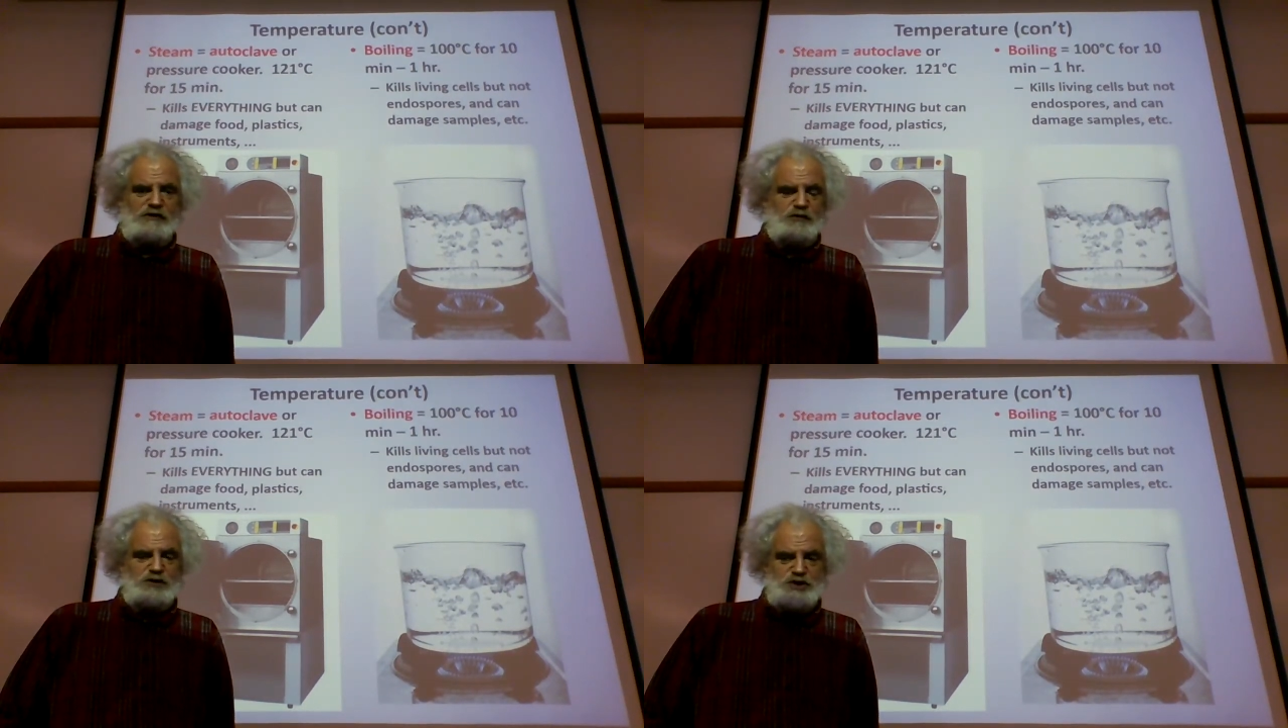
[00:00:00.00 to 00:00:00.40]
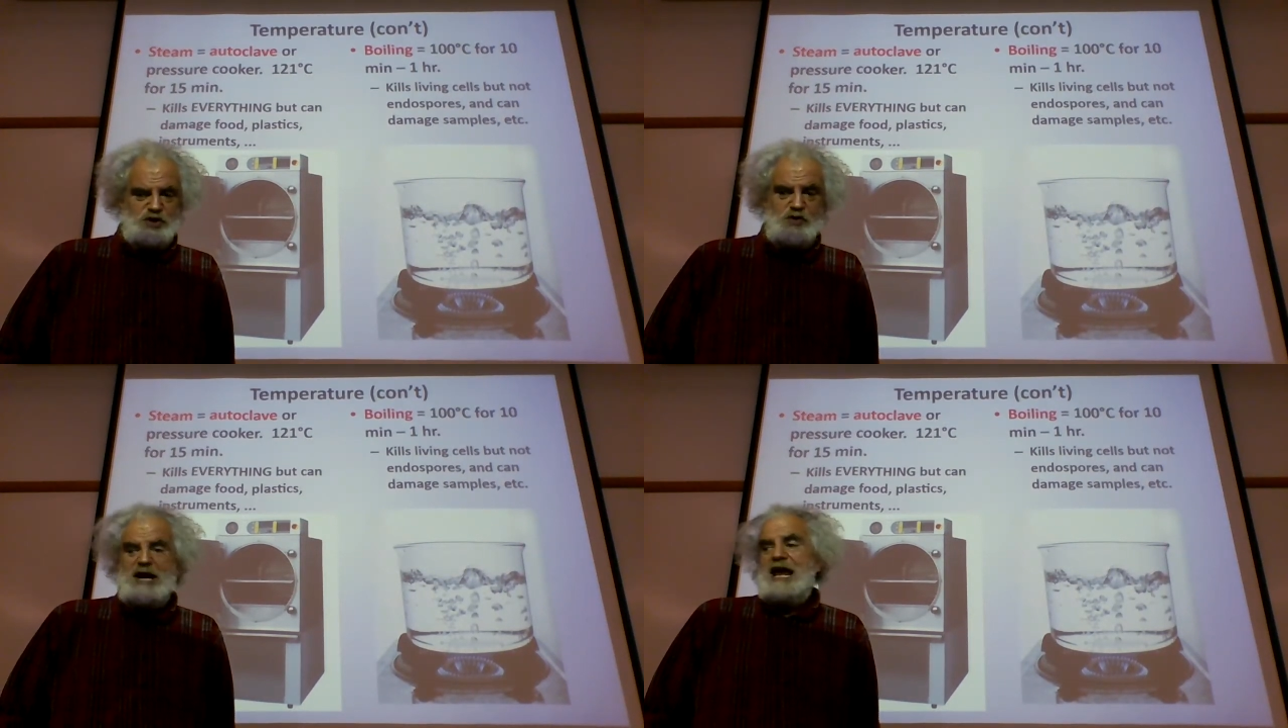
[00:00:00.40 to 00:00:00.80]
you would
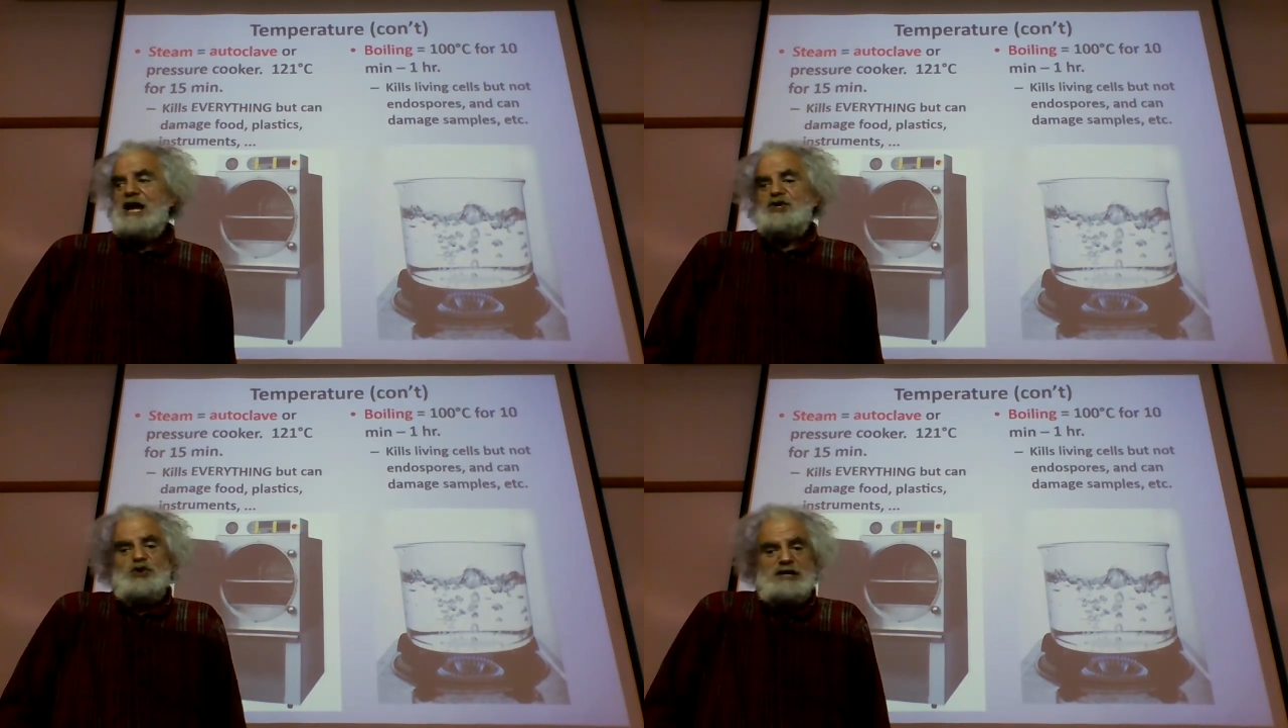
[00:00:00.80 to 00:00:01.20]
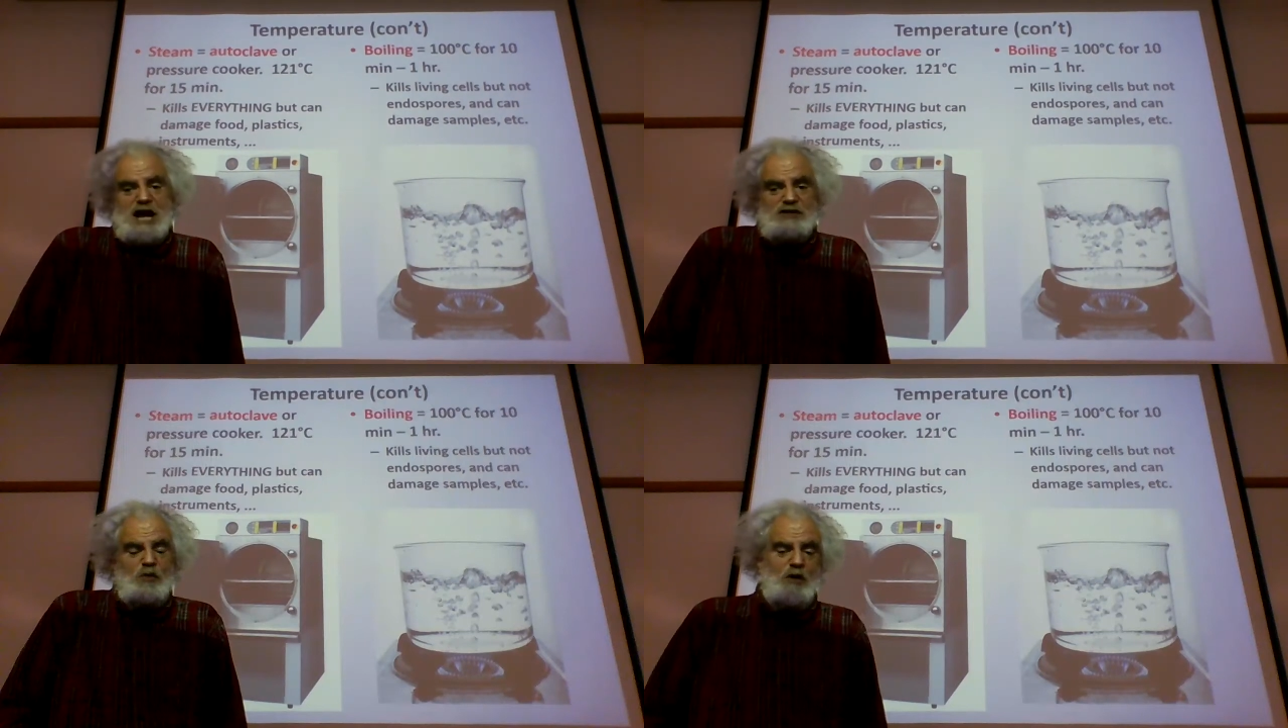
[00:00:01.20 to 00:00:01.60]
do is you take
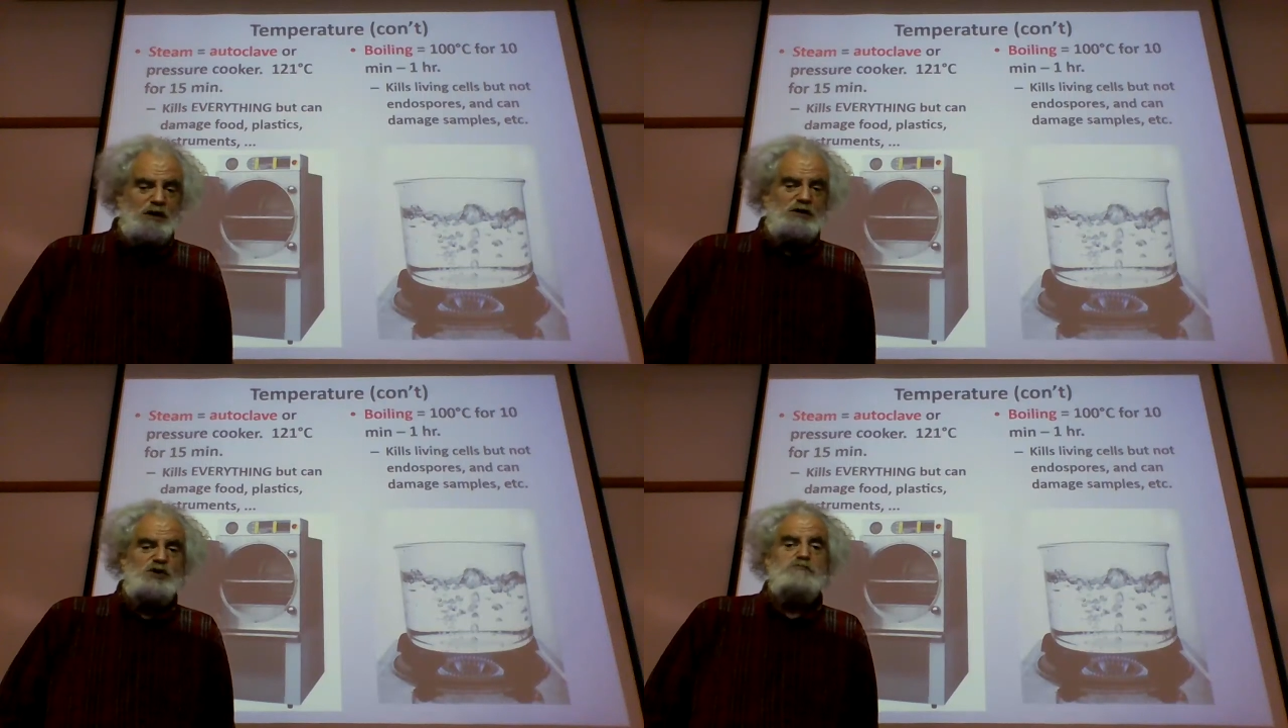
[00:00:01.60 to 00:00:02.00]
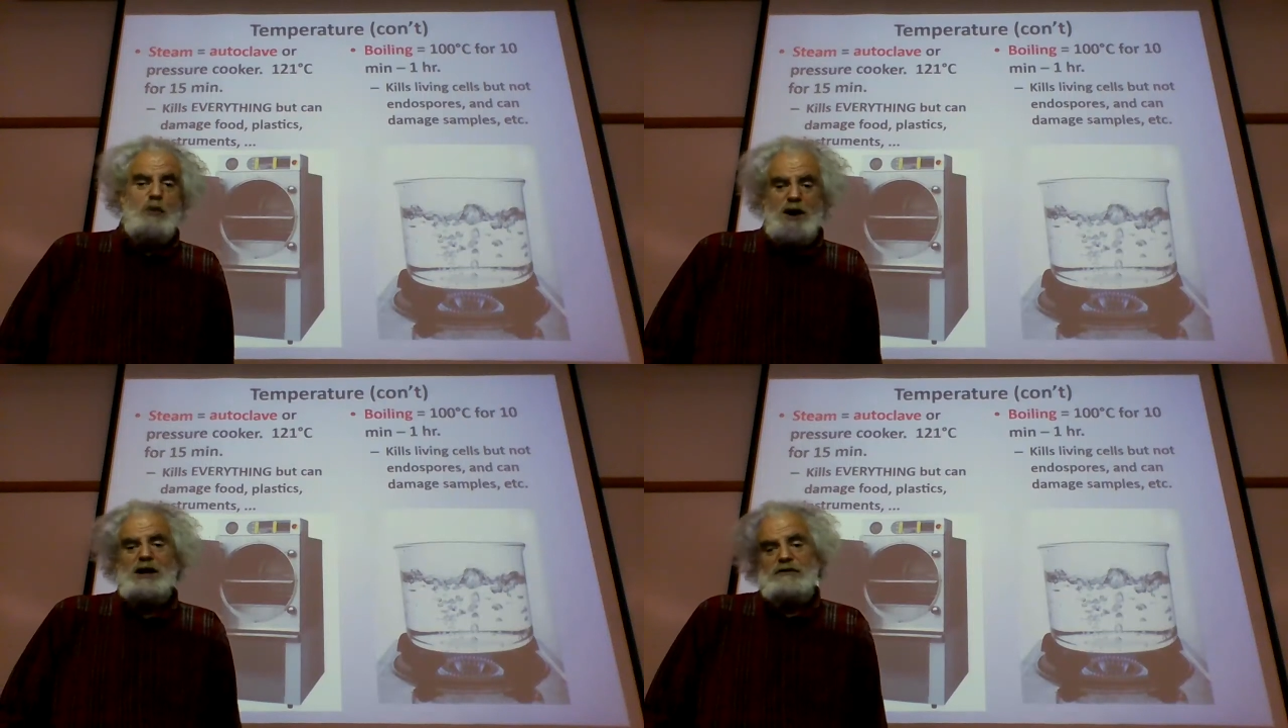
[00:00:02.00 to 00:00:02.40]
the water and you
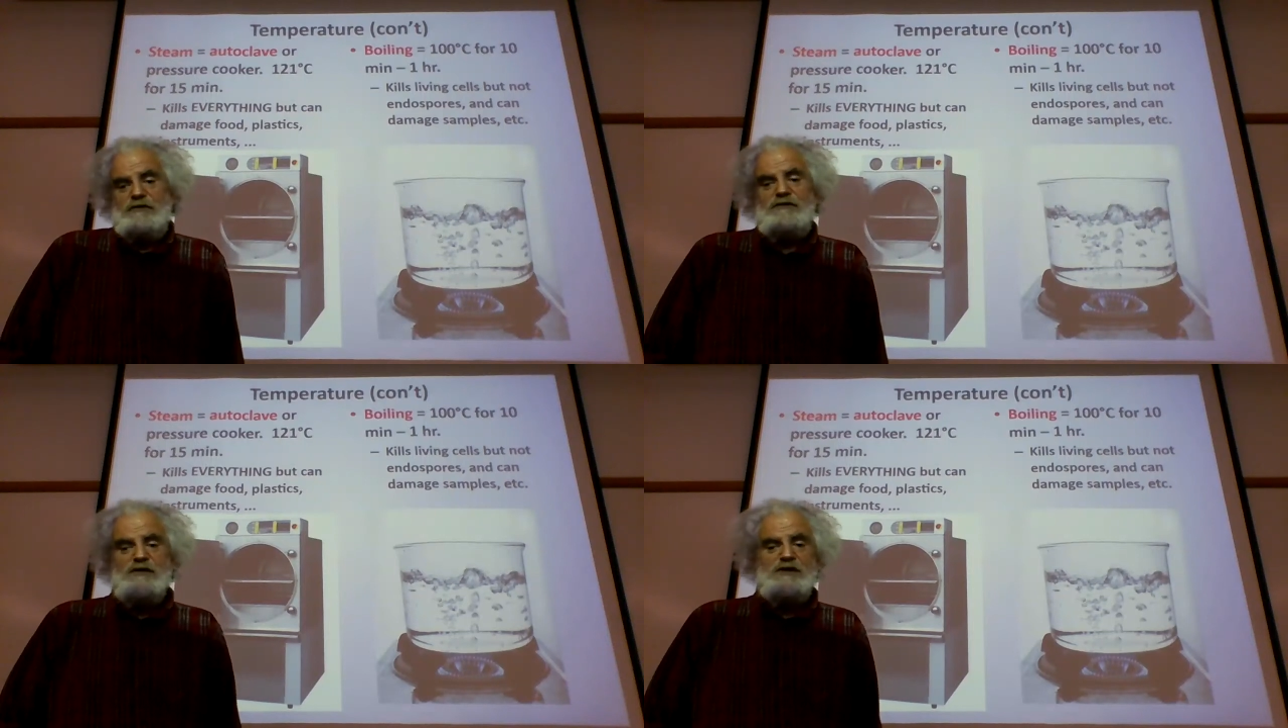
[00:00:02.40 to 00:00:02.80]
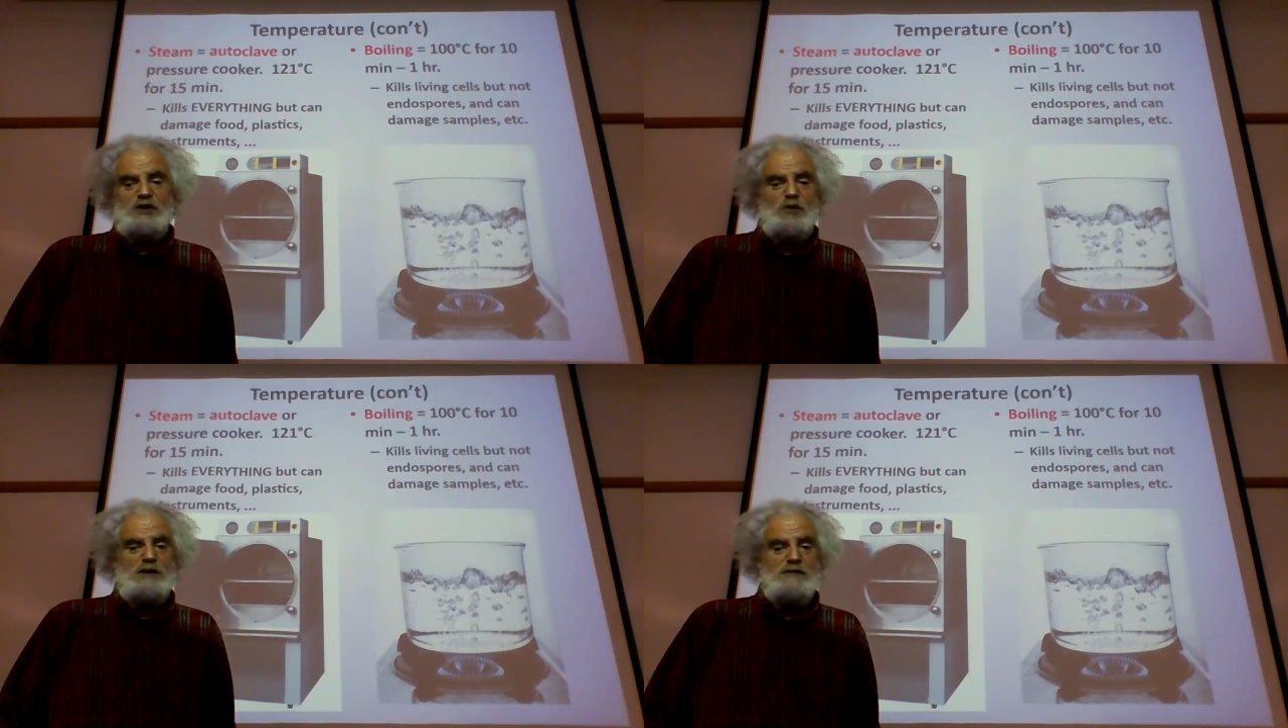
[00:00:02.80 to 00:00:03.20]
boil it for 15,
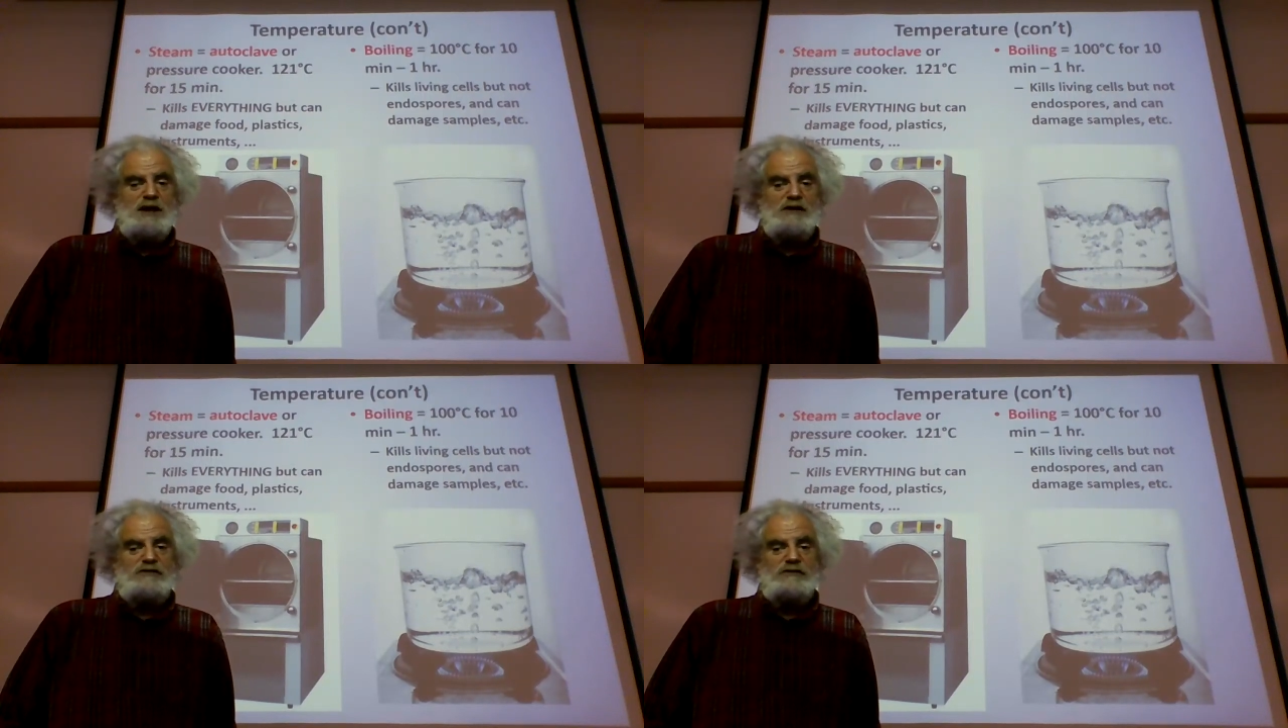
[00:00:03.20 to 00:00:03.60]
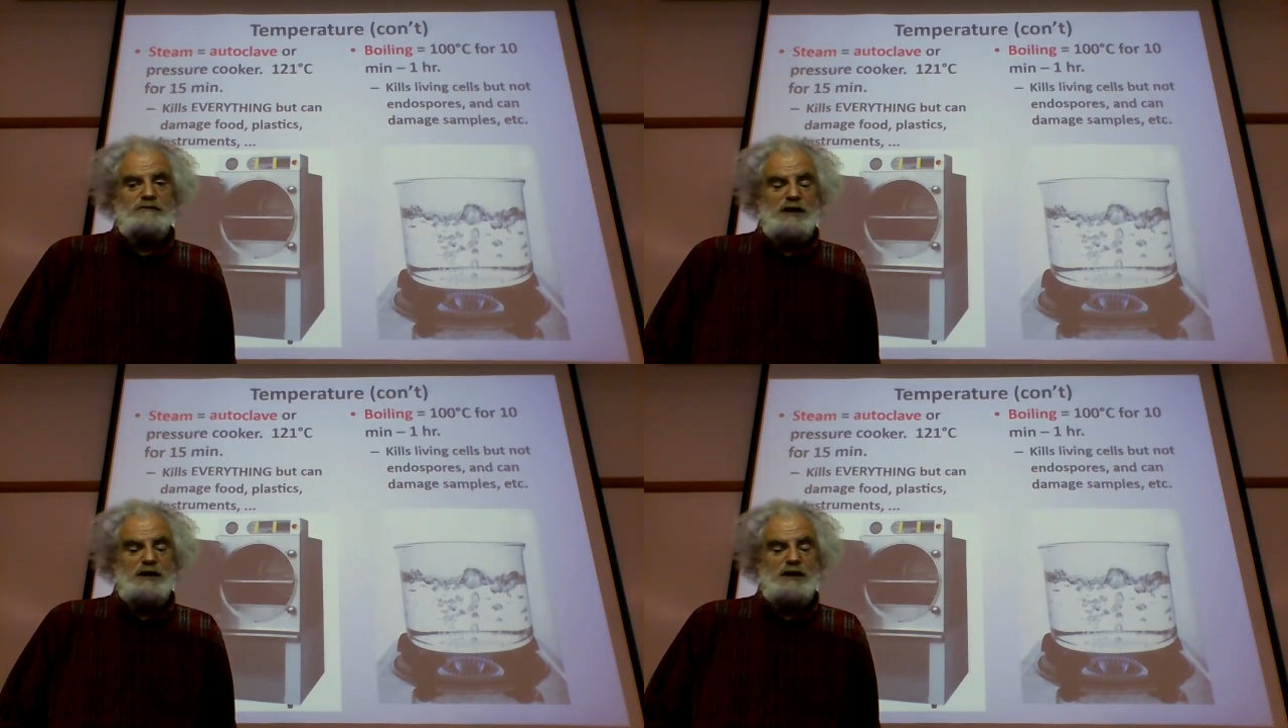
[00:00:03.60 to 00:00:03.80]
20 minutes.